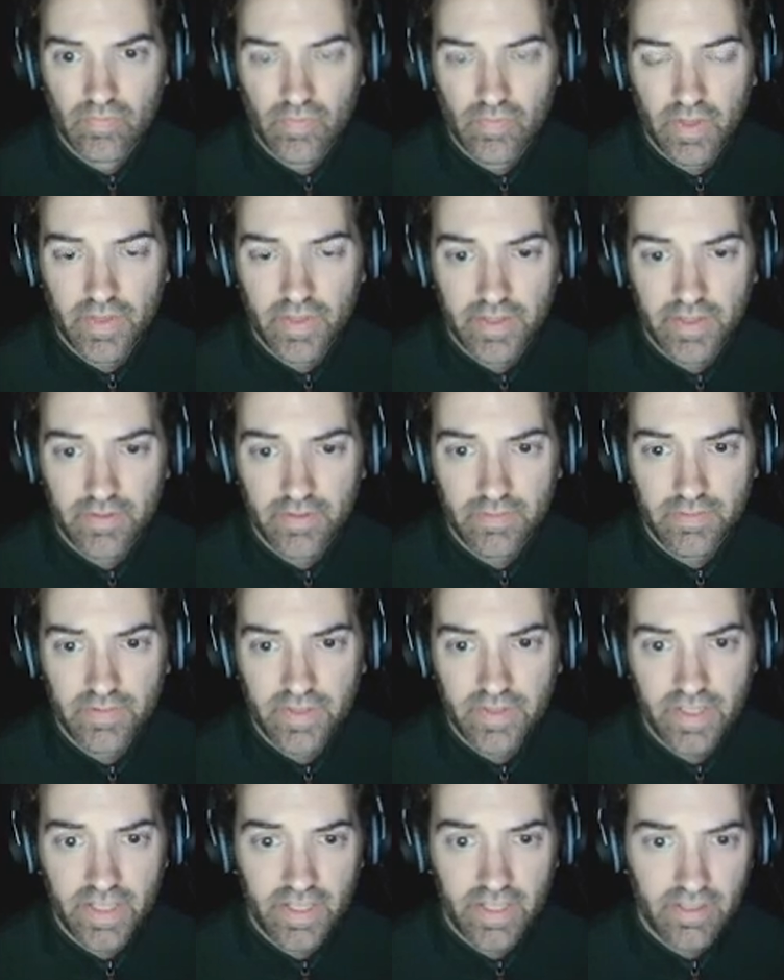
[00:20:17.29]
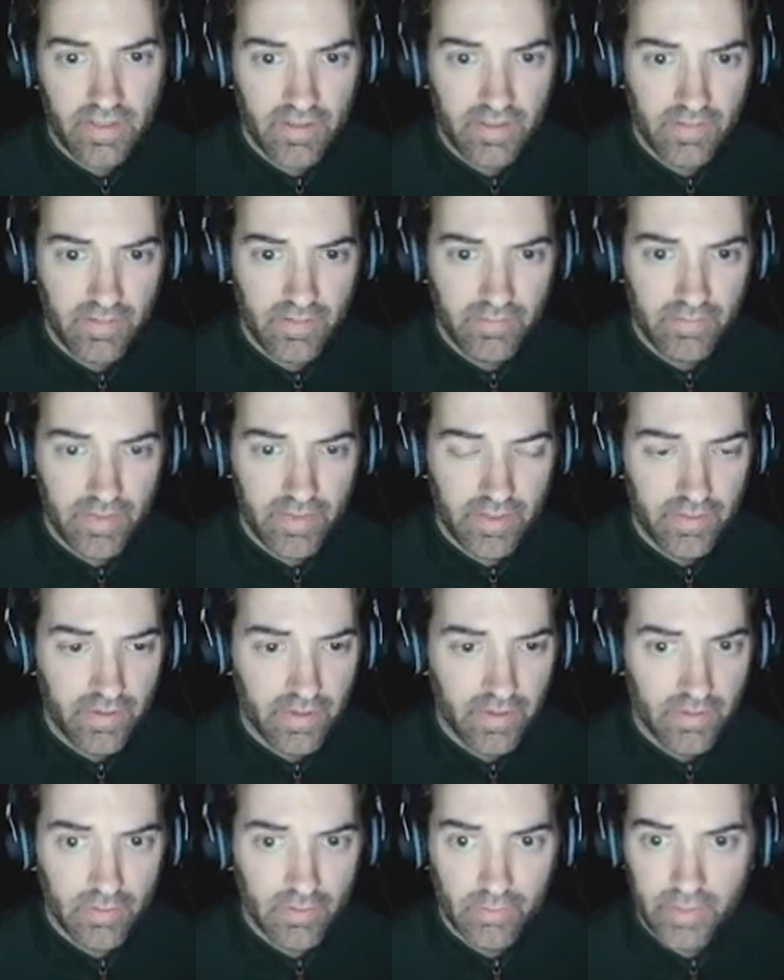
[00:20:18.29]
And they don't tend to defend
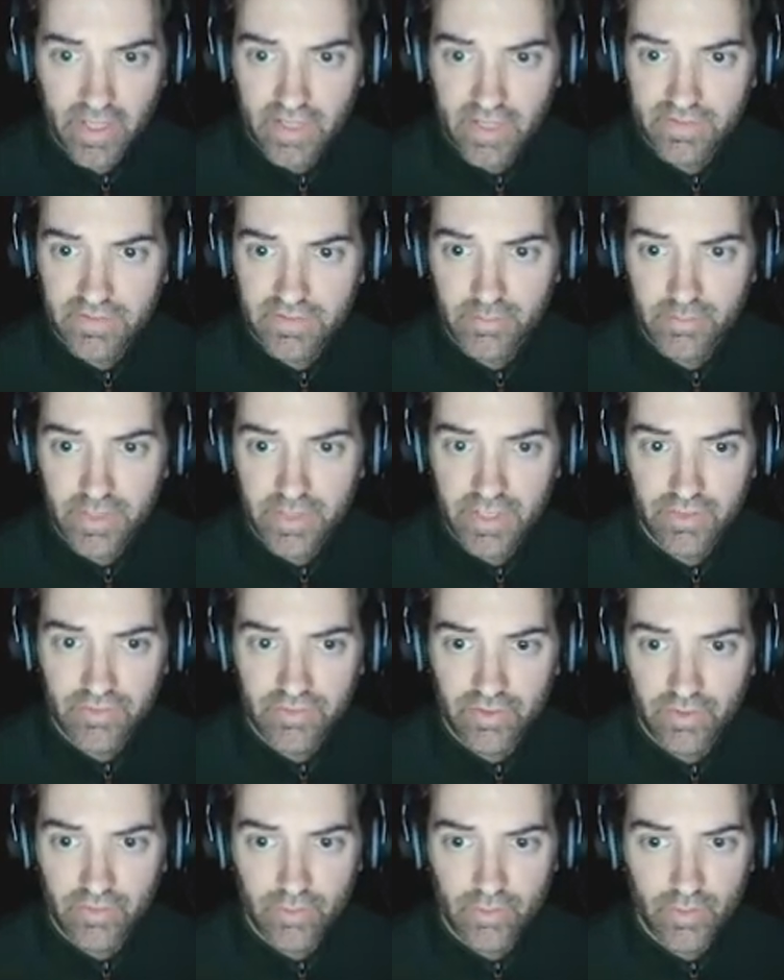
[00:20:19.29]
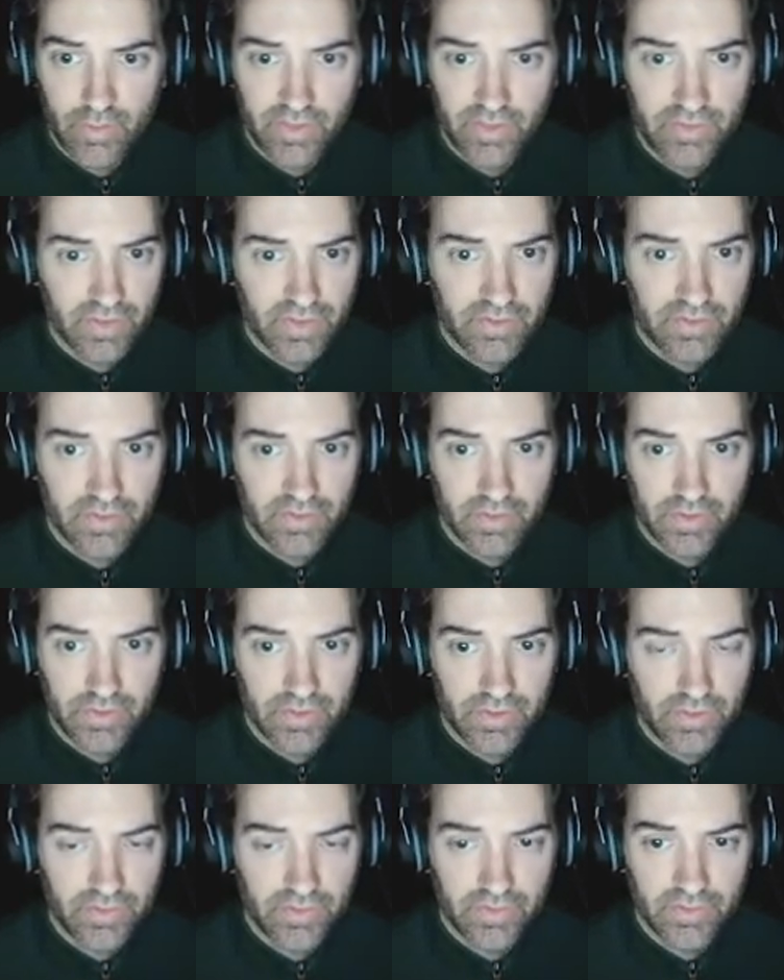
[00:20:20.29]
their home castle much, so 26
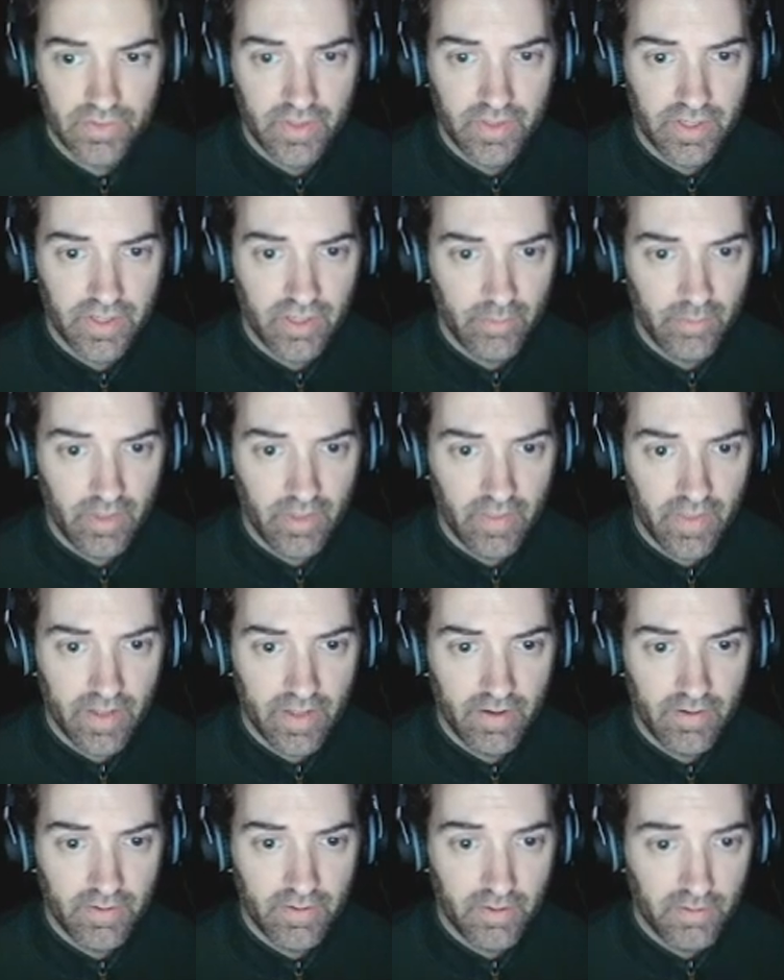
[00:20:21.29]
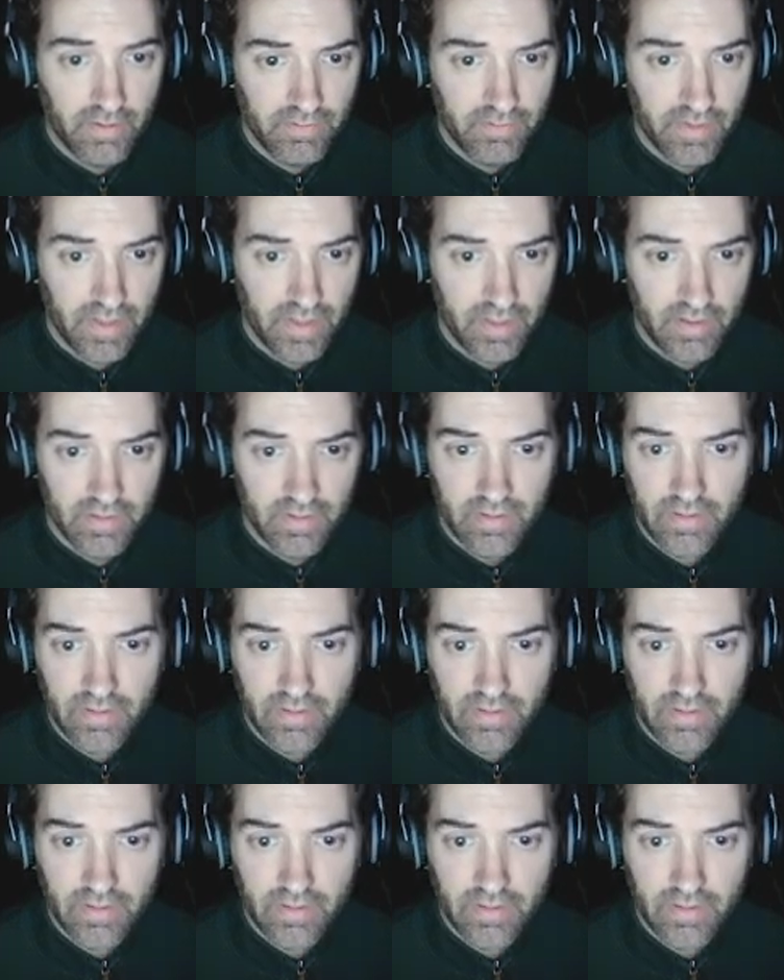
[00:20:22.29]
soldiers is not going to be that hard to defeat.